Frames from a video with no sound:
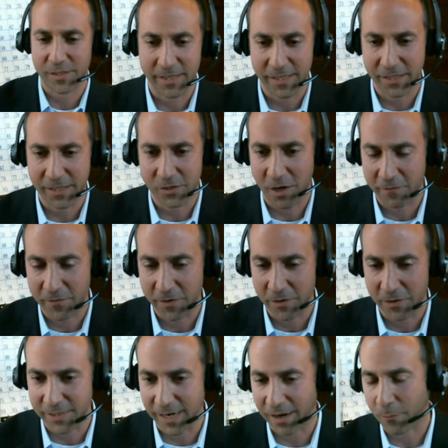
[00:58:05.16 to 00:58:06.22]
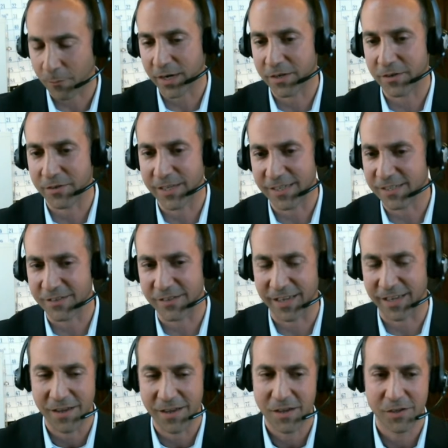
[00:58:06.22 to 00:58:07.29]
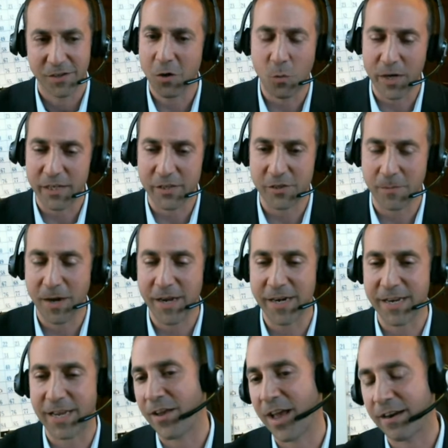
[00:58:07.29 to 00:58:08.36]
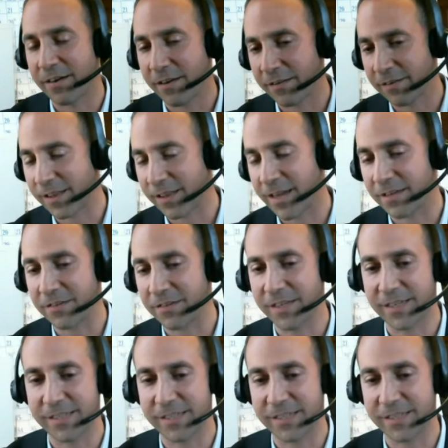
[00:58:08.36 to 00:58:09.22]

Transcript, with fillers: ideas off you and saying I want to do this, and you're like, don't waste your money. I've had another client do well, this.